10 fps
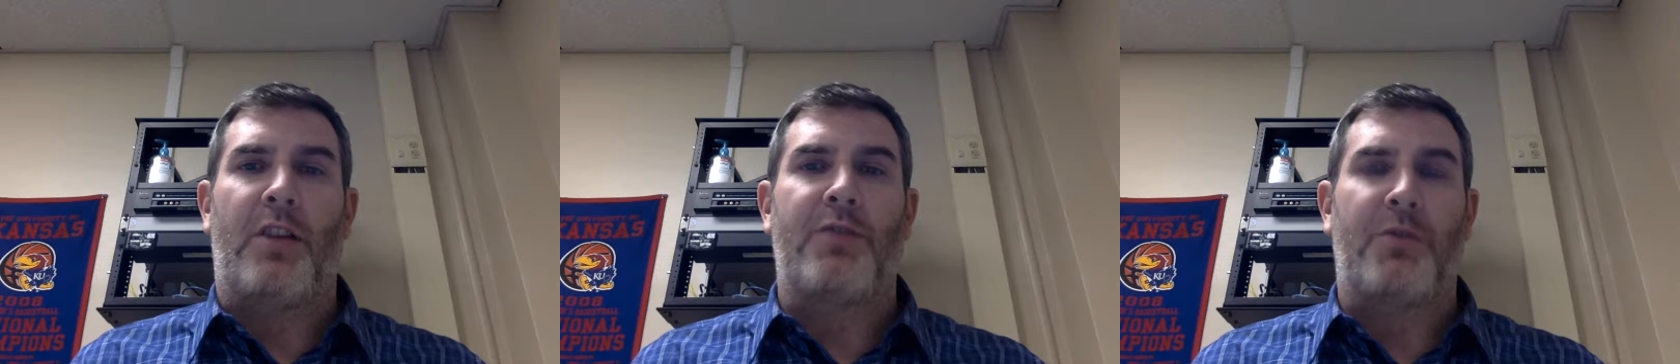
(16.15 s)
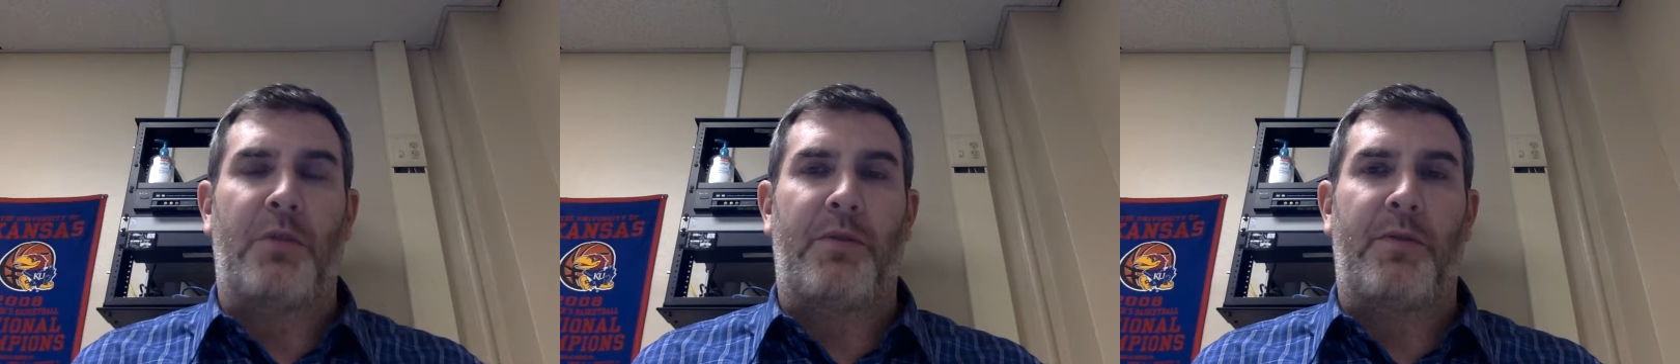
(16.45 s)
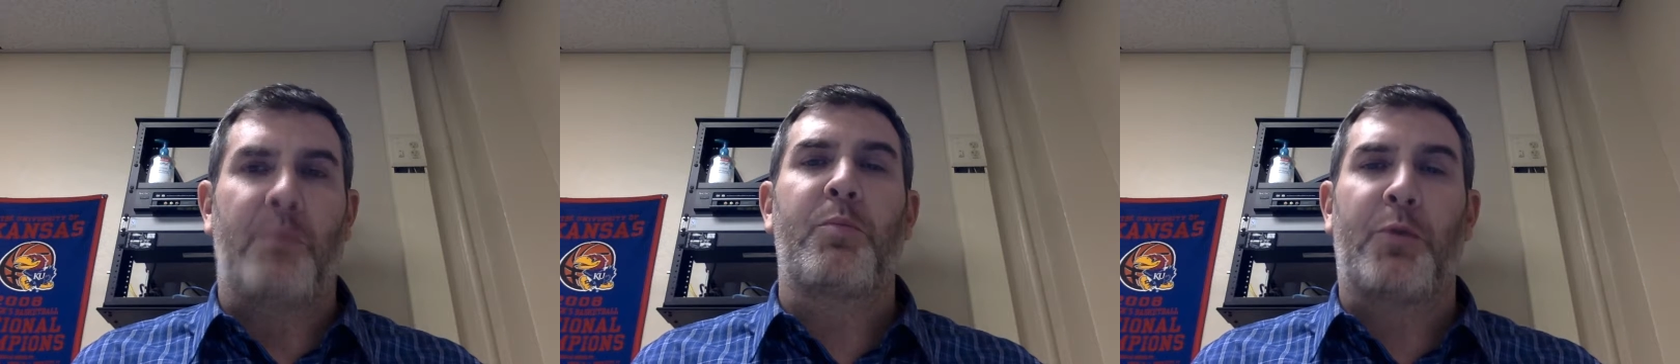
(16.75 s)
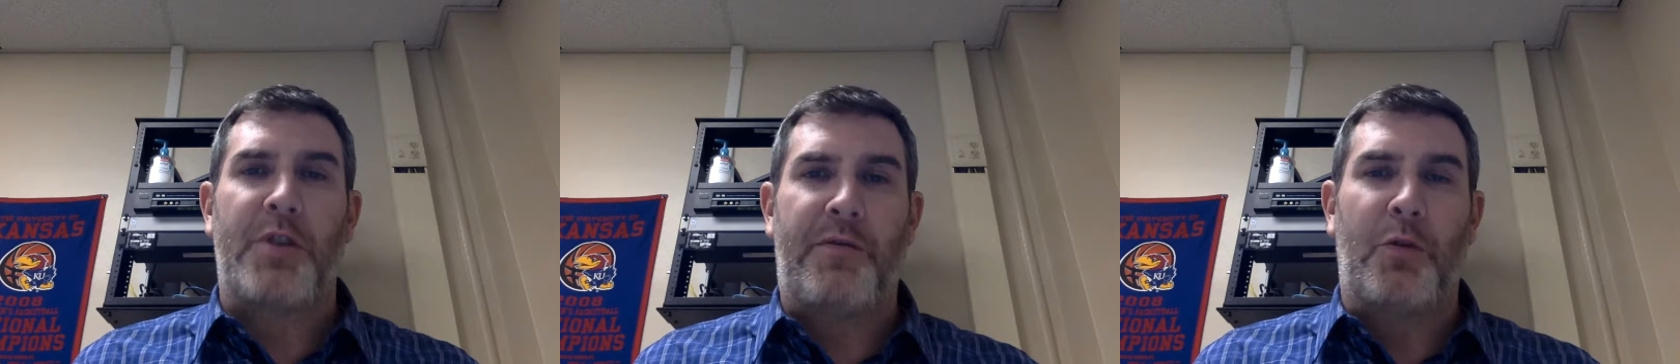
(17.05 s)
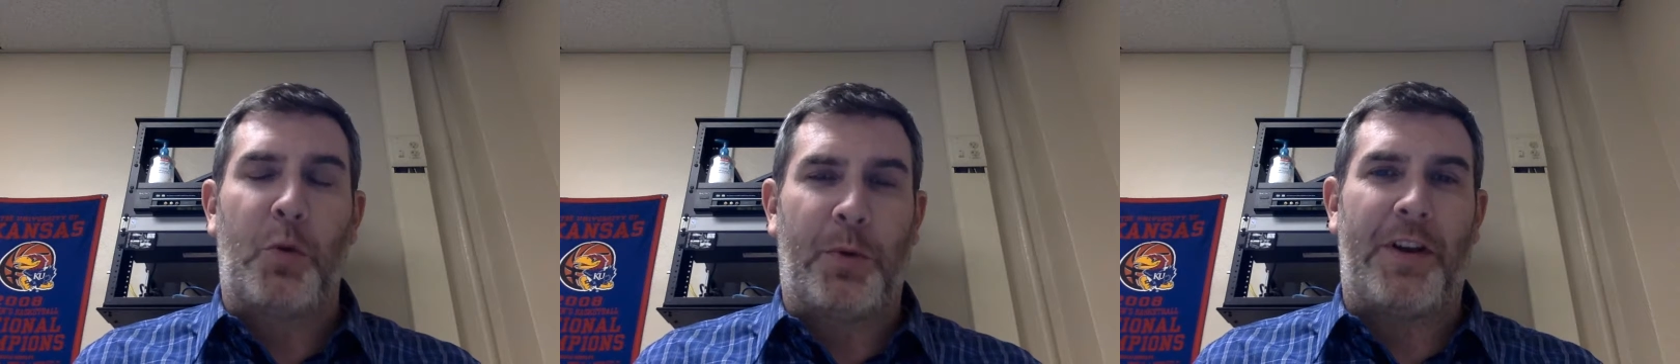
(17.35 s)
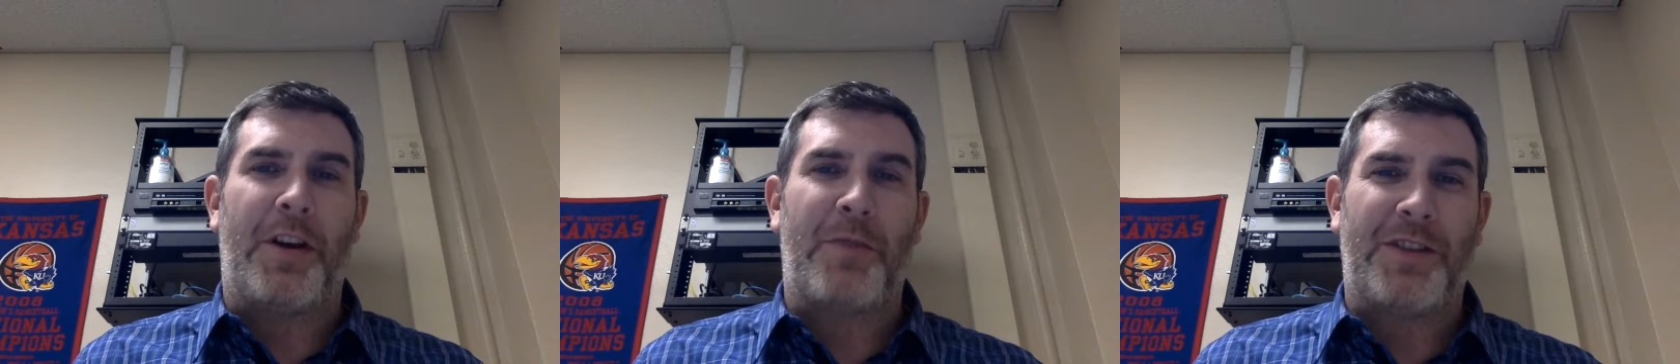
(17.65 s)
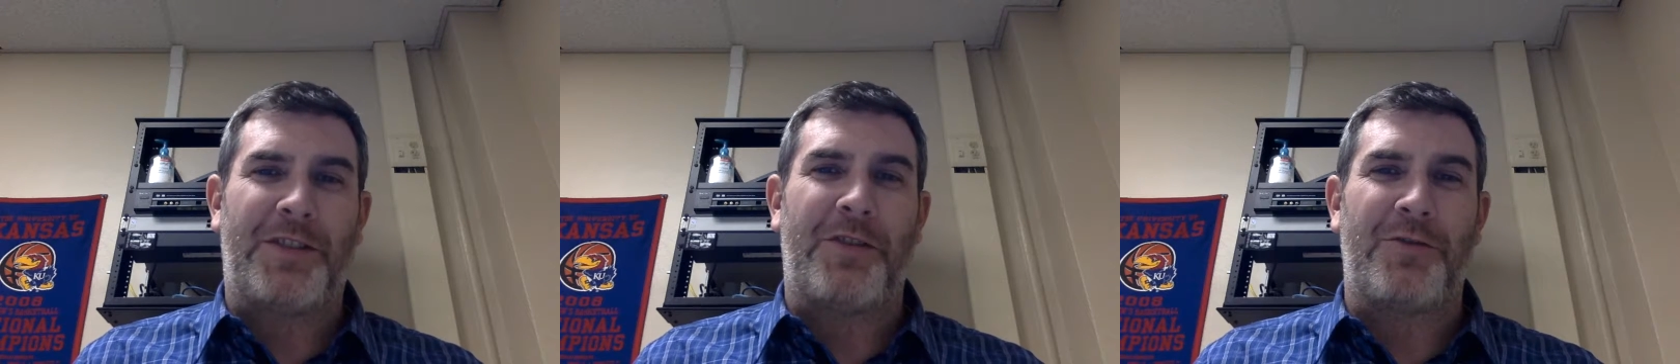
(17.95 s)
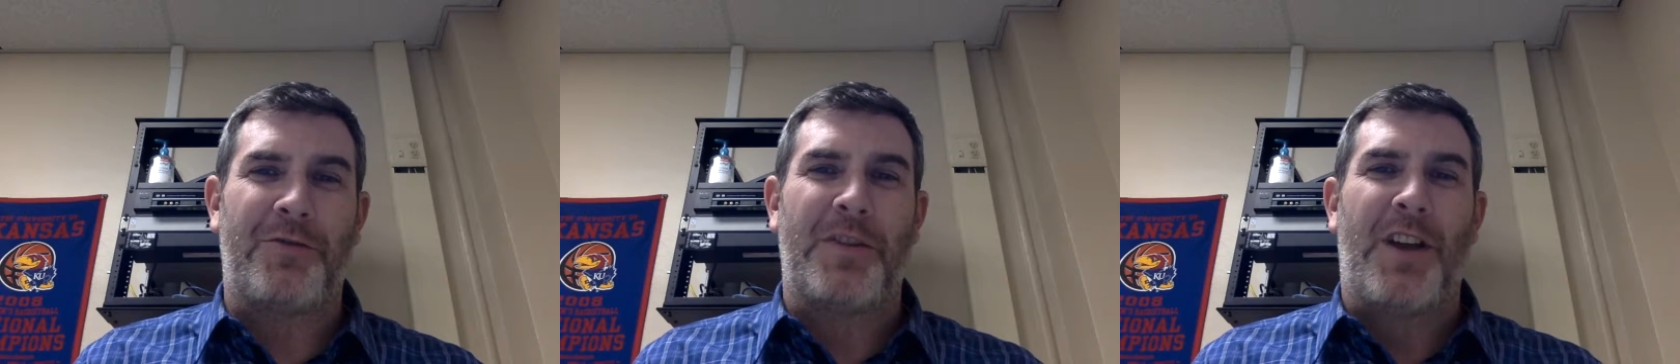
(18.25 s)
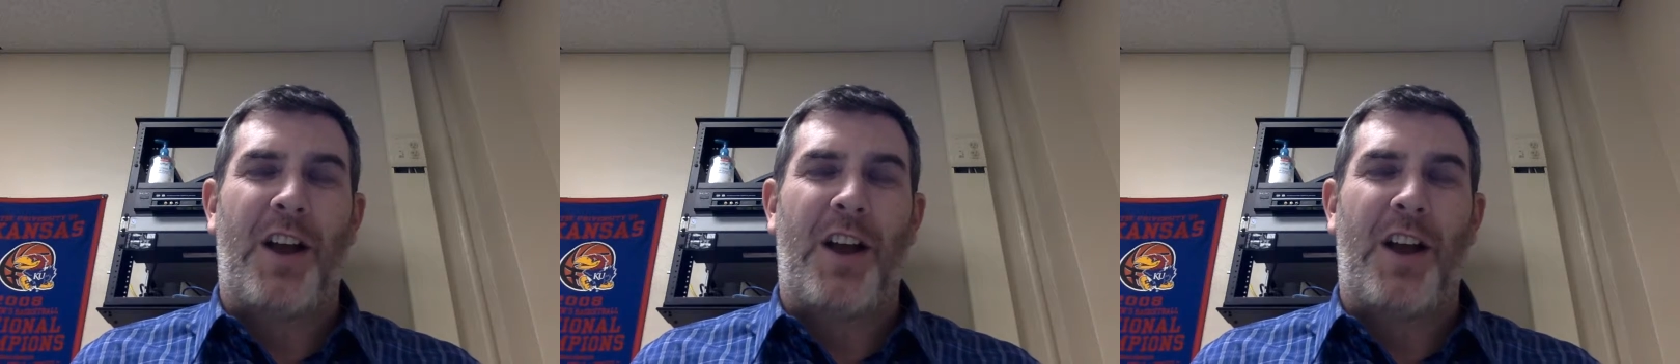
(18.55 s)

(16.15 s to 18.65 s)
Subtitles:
so I've pretty full plate on my schedule.